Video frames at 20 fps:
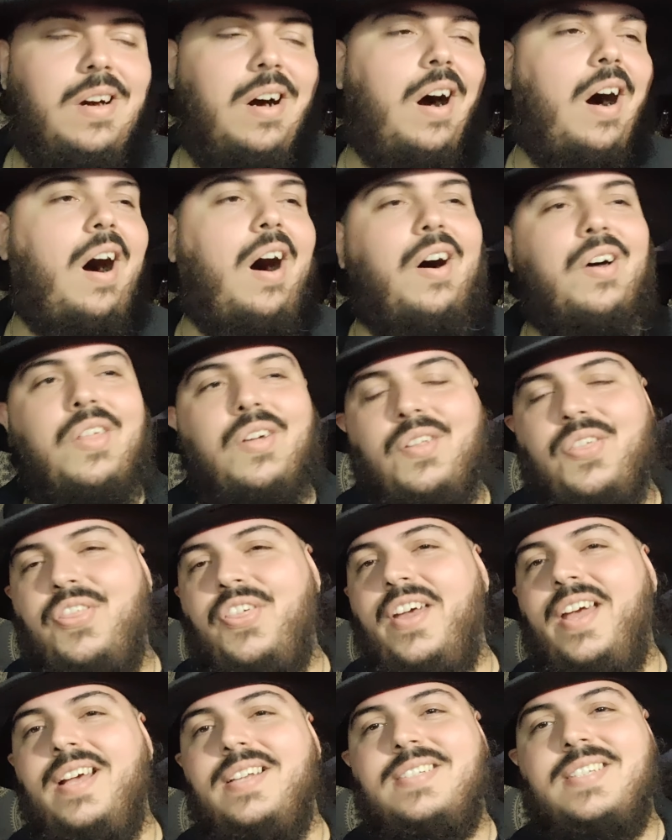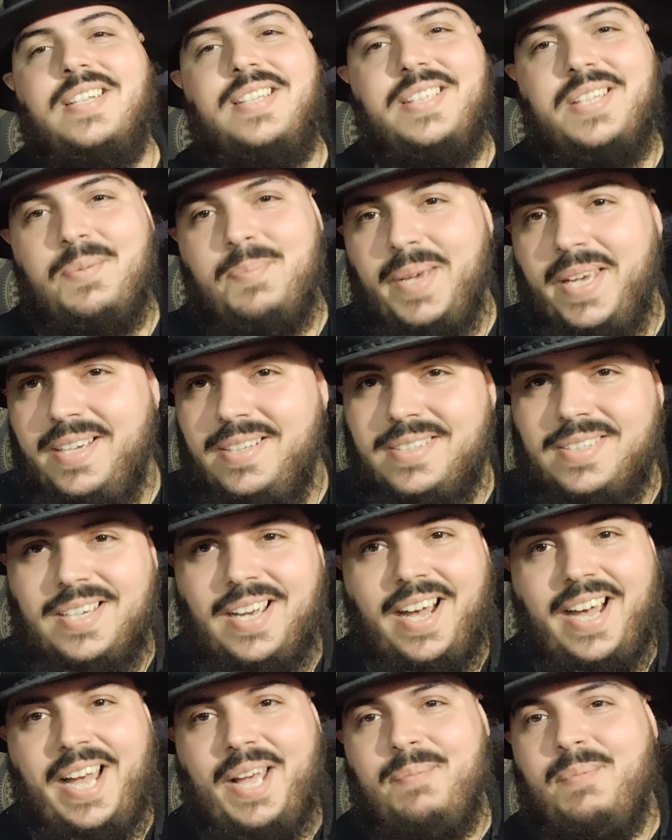other things in the
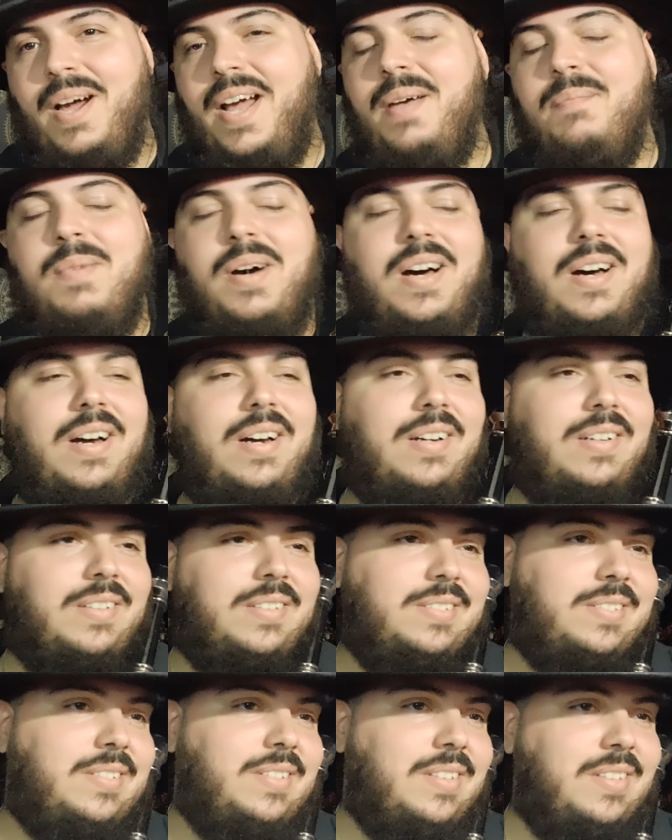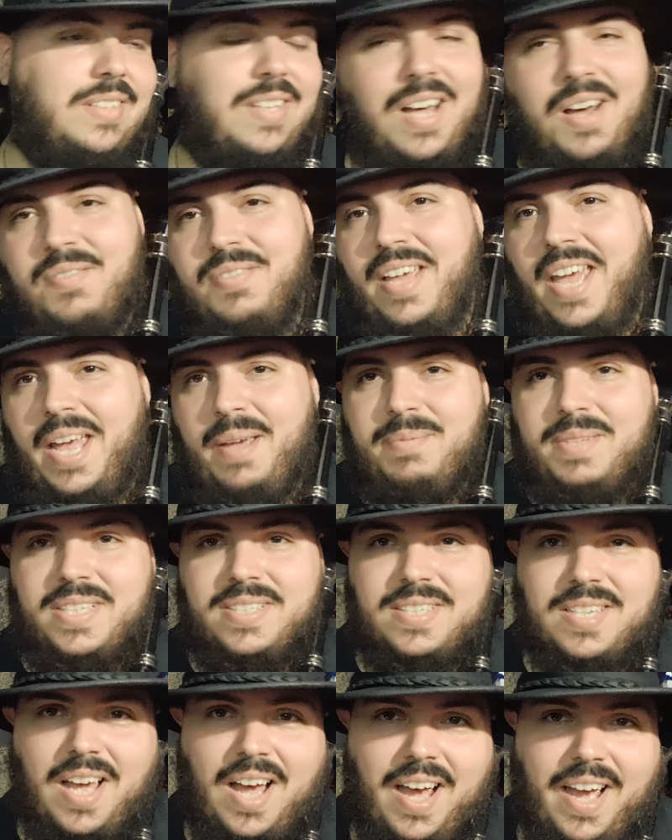meantime. Love game
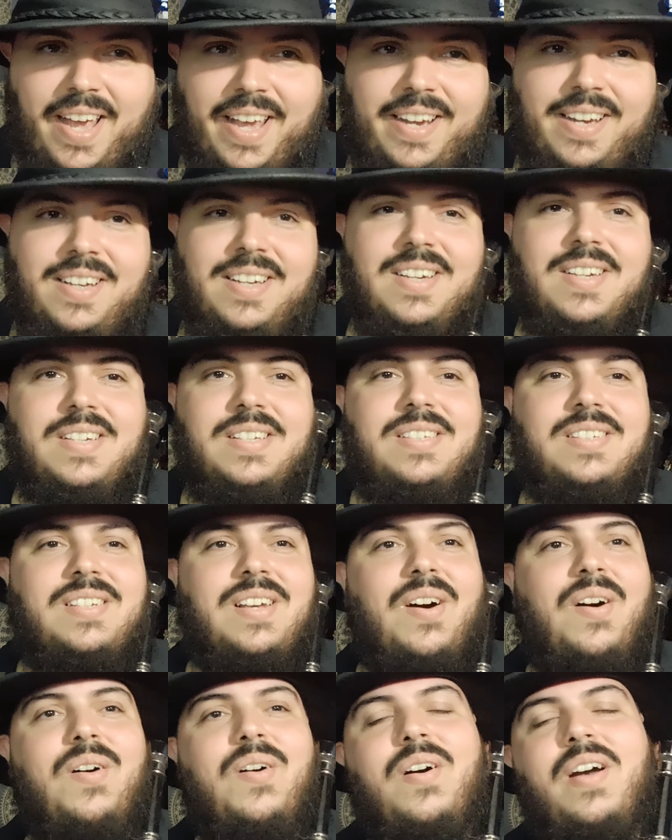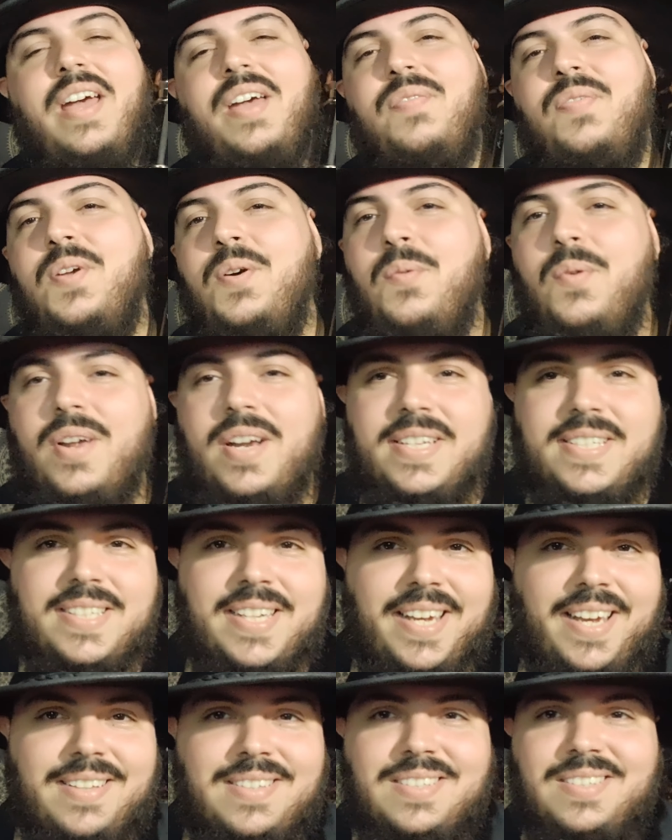design. So if you want to
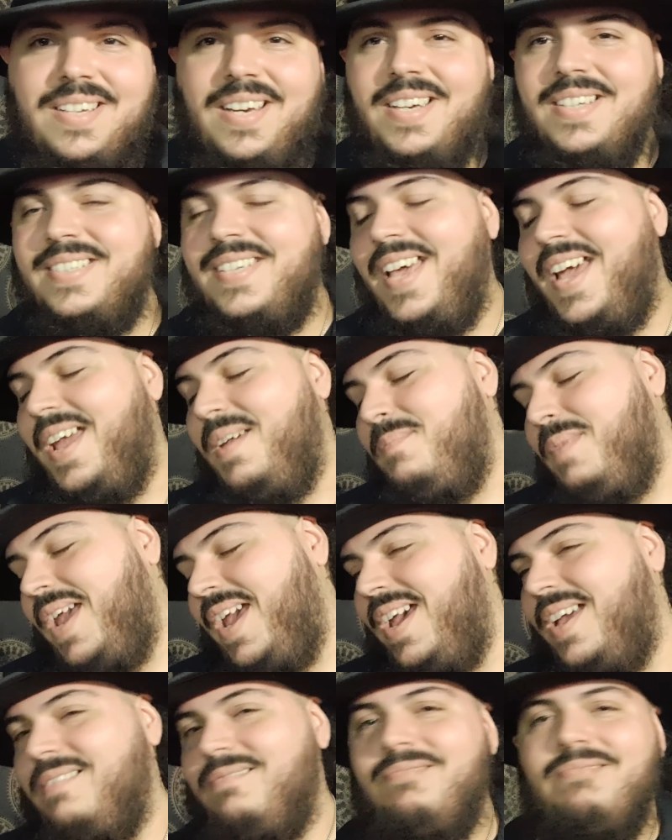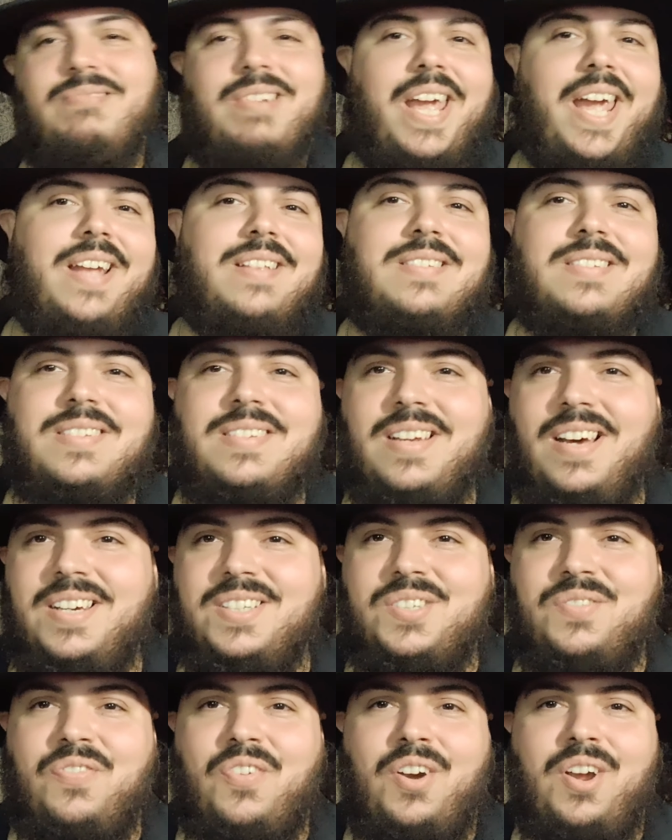say it sucks, hey man, it
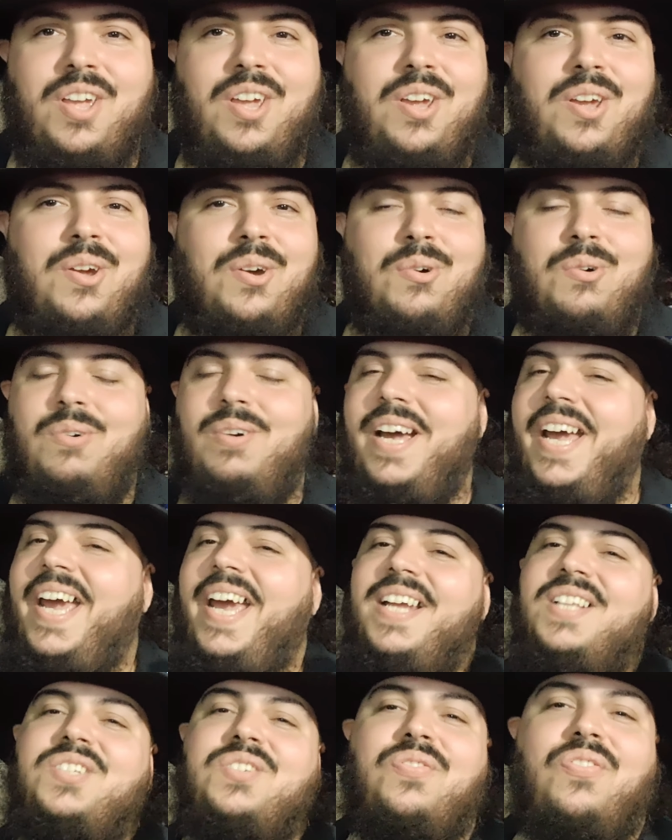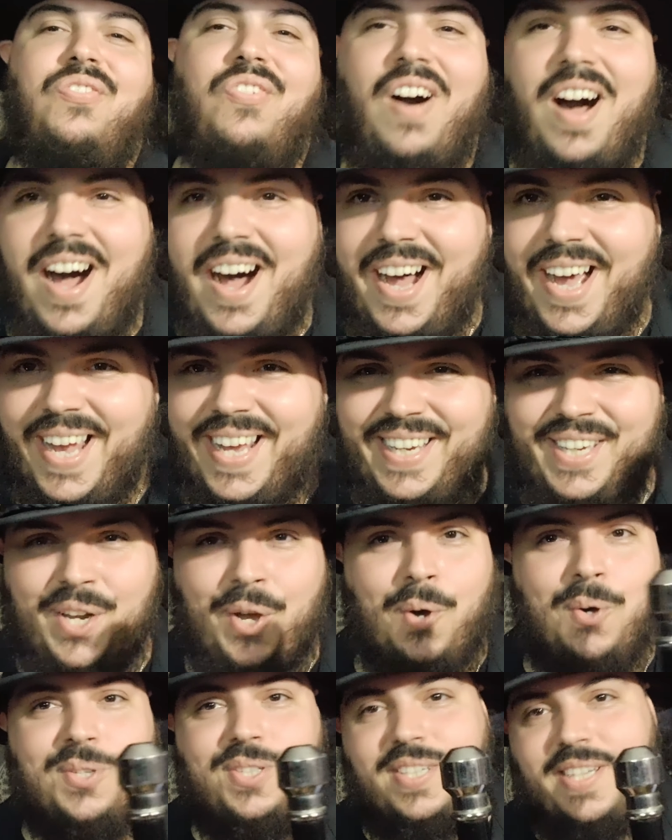sucks for you. It's fine.
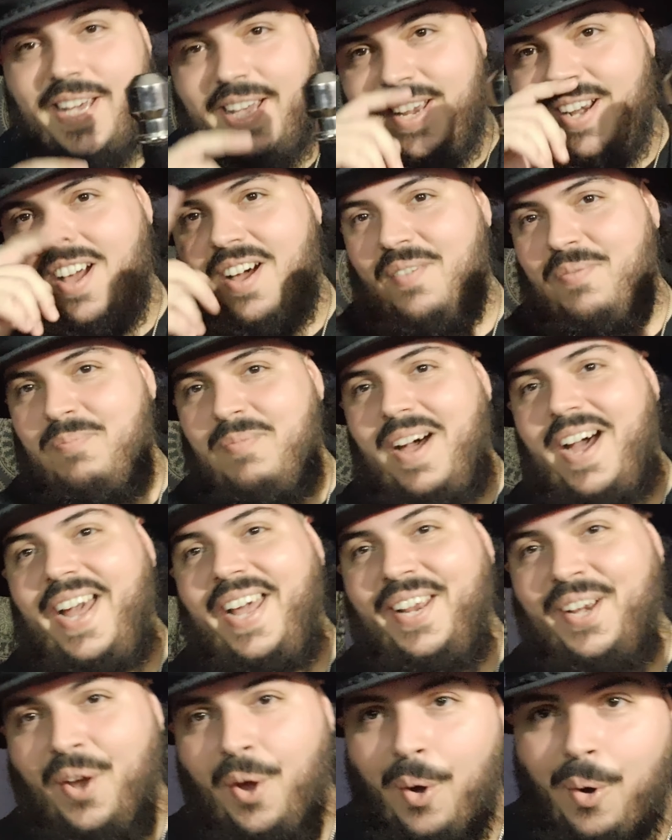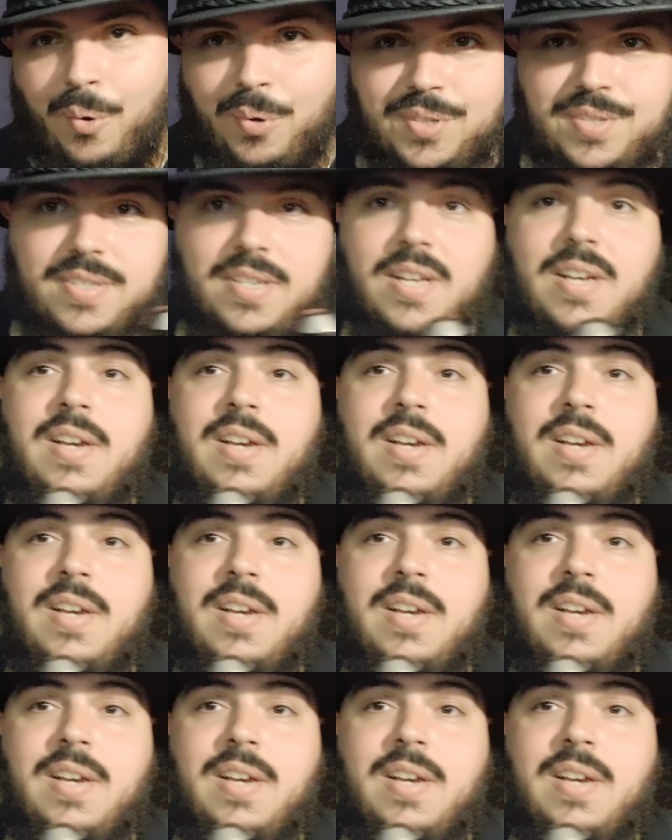No skin off my nose.